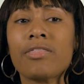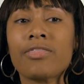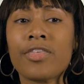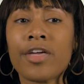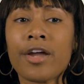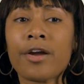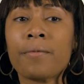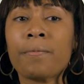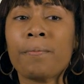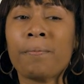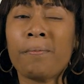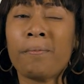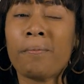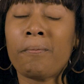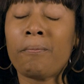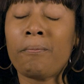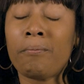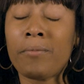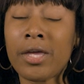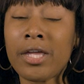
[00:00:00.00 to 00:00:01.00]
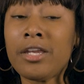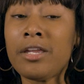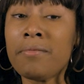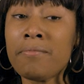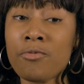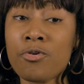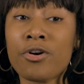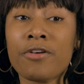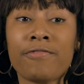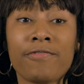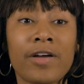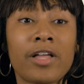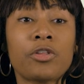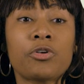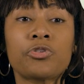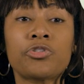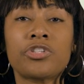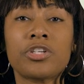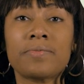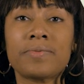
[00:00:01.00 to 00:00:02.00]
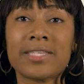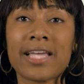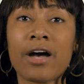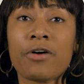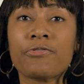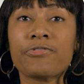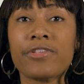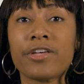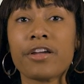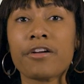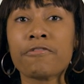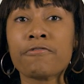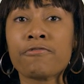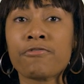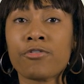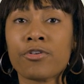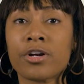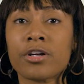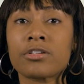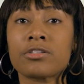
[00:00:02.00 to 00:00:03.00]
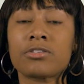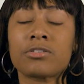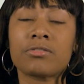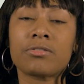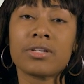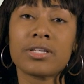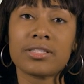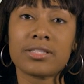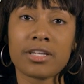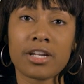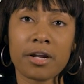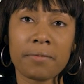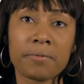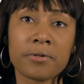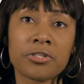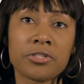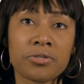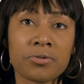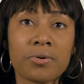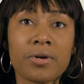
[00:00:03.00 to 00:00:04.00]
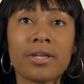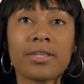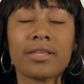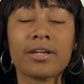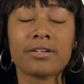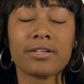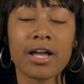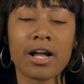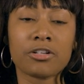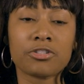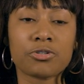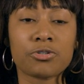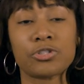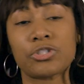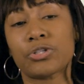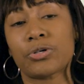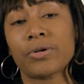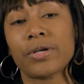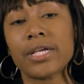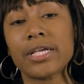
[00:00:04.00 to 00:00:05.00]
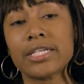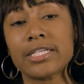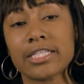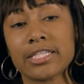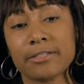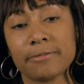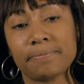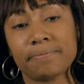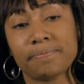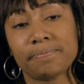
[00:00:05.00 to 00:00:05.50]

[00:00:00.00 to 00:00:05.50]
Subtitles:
There are many more fellowships out there for students that are pursuing their doctoral degrees.